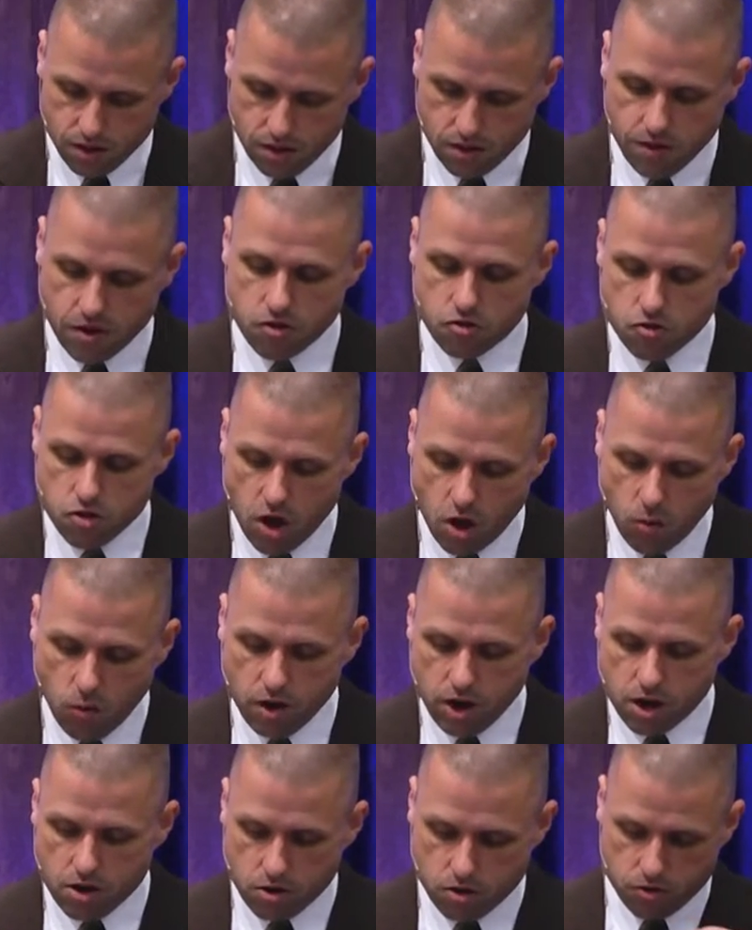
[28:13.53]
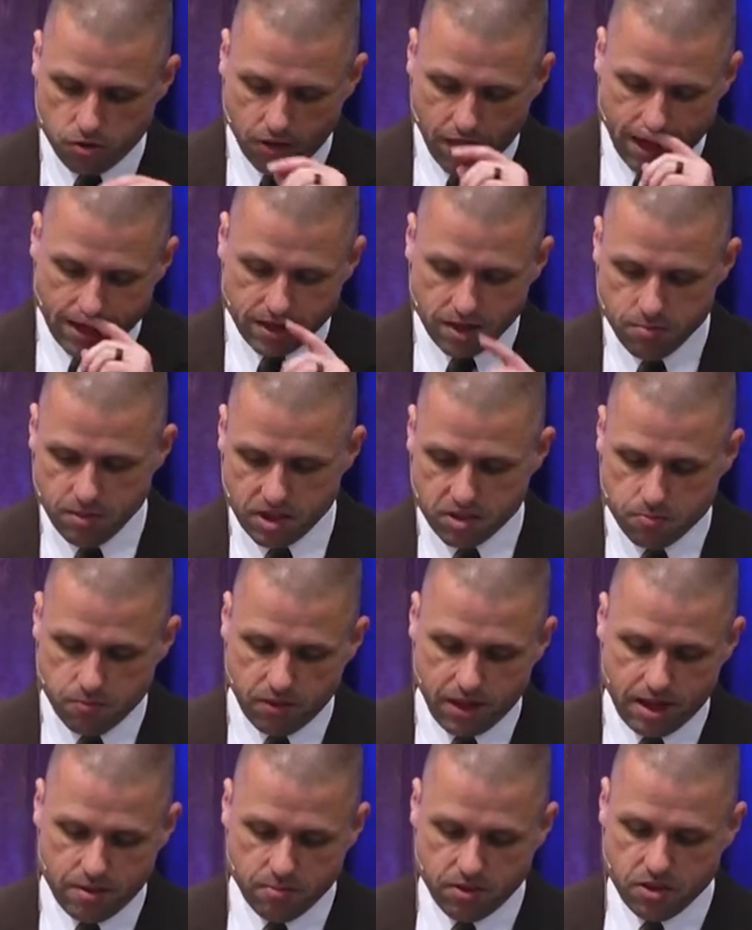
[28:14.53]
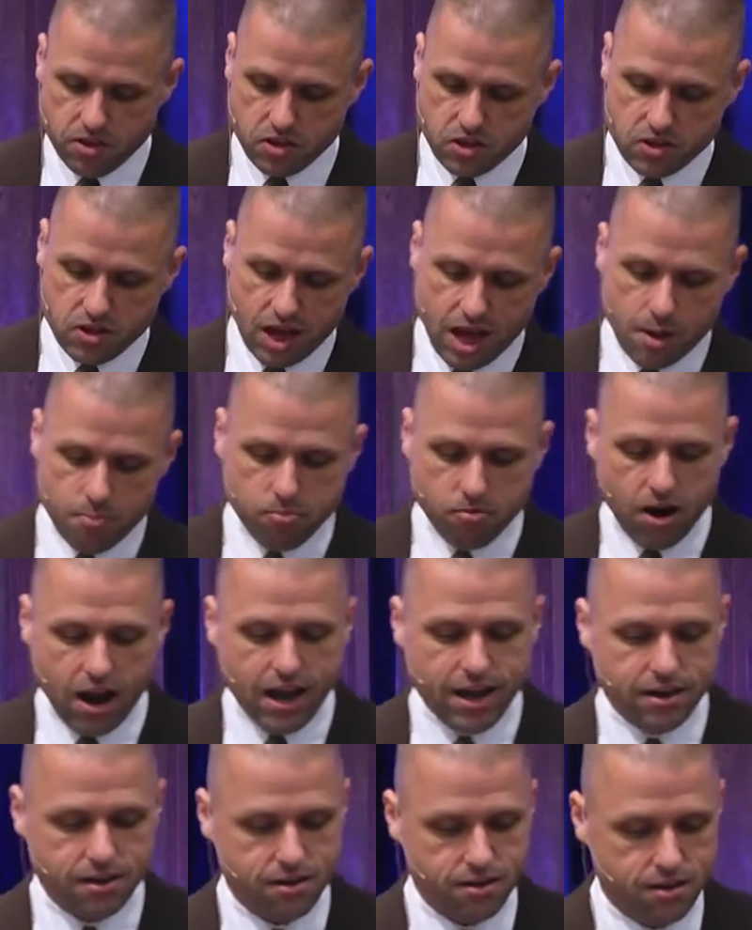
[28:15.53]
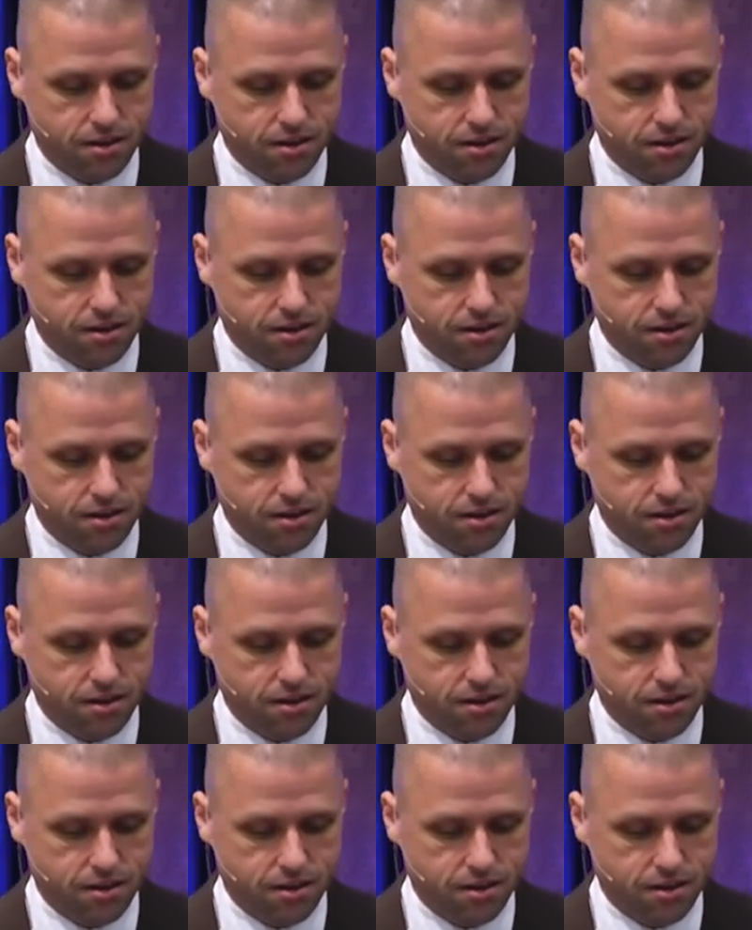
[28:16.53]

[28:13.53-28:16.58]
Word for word: There's no one on earth like him. He's blameless. He's upright.